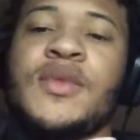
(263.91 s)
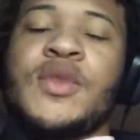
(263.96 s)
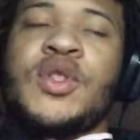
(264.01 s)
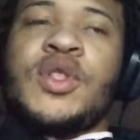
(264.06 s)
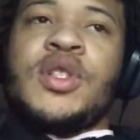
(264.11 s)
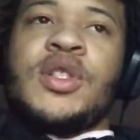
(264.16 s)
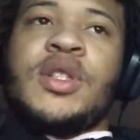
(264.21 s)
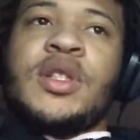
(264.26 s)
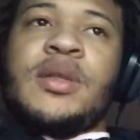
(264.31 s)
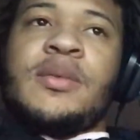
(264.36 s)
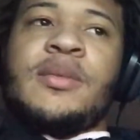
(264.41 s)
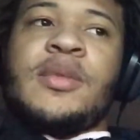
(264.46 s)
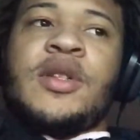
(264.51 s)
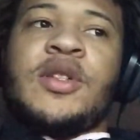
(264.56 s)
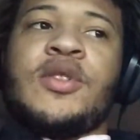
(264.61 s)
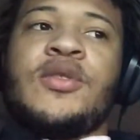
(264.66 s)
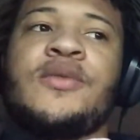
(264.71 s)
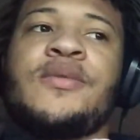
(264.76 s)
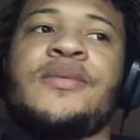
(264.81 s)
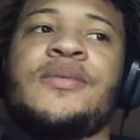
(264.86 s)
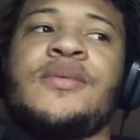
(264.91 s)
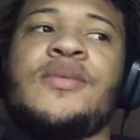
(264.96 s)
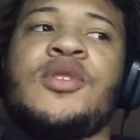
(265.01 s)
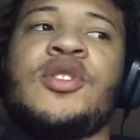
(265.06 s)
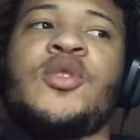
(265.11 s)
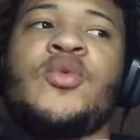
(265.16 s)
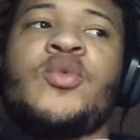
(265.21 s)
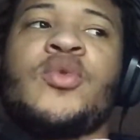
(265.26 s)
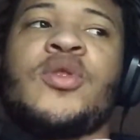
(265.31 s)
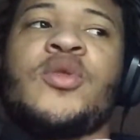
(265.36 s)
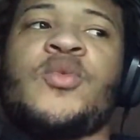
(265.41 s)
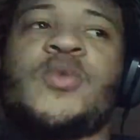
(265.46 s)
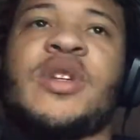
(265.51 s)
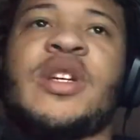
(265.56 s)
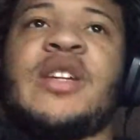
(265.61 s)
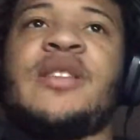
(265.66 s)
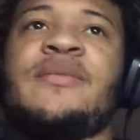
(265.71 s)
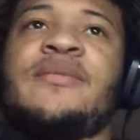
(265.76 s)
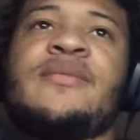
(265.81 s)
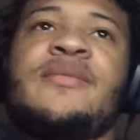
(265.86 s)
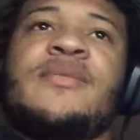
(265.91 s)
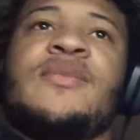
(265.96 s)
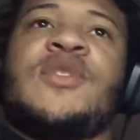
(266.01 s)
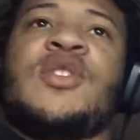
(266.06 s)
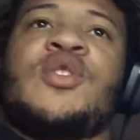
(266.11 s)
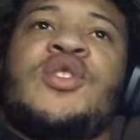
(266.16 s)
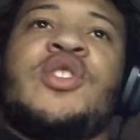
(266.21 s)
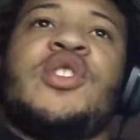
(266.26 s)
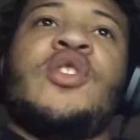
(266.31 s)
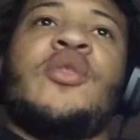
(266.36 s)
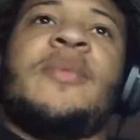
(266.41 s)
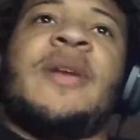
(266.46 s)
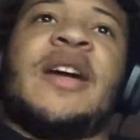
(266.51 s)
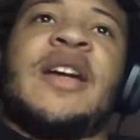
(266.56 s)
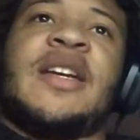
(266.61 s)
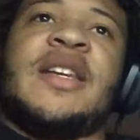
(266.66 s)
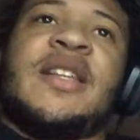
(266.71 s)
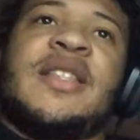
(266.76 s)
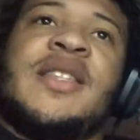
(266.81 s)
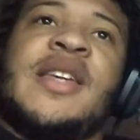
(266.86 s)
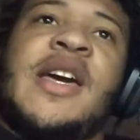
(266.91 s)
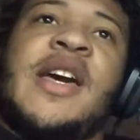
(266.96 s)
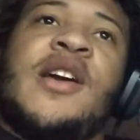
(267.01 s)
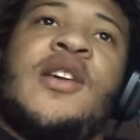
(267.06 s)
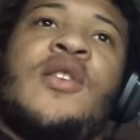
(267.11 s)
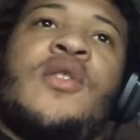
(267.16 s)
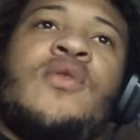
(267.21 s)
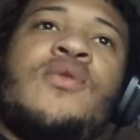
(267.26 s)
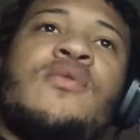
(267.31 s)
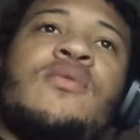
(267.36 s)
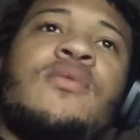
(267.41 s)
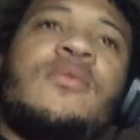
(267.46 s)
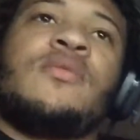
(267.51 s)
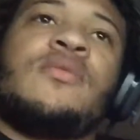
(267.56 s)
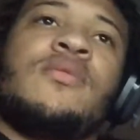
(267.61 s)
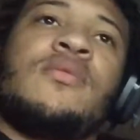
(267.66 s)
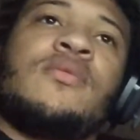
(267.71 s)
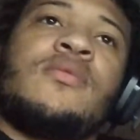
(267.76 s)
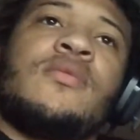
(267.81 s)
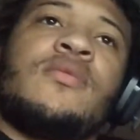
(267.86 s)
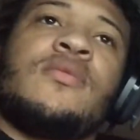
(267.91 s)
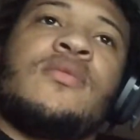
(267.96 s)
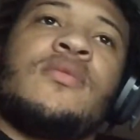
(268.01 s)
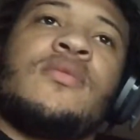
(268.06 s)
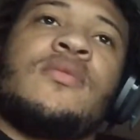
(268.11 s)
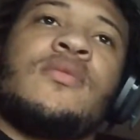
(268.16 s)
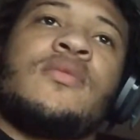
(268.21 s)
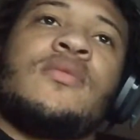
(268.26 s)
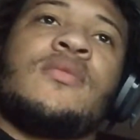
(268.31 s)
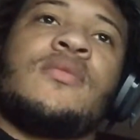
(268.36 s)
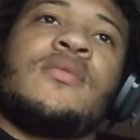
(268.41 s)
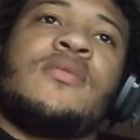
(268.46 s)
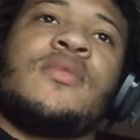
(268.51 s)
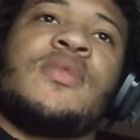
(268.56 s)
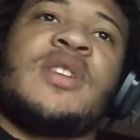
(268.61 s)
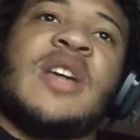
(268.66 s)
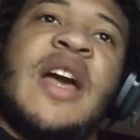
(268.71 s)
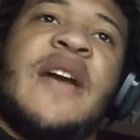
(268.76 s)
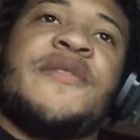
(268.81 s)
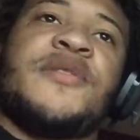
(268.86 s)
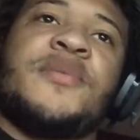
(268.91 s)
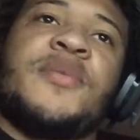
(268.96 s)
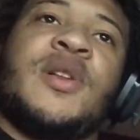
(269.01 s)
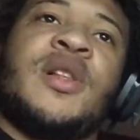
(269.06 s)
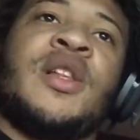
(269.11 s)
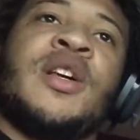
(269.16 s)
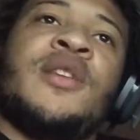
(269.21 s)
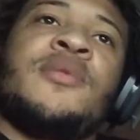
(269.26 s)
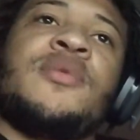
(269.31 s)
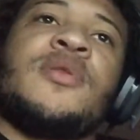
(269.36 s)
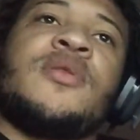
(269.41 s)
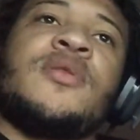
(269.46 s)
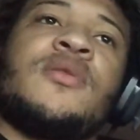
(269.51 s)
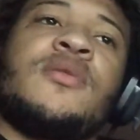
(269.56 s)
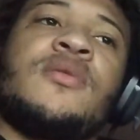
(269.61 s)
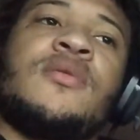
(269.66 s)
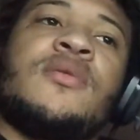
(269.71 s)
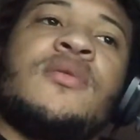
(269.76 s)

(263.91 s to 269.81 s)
She talking about she want to wait until she go back into town to have some clips.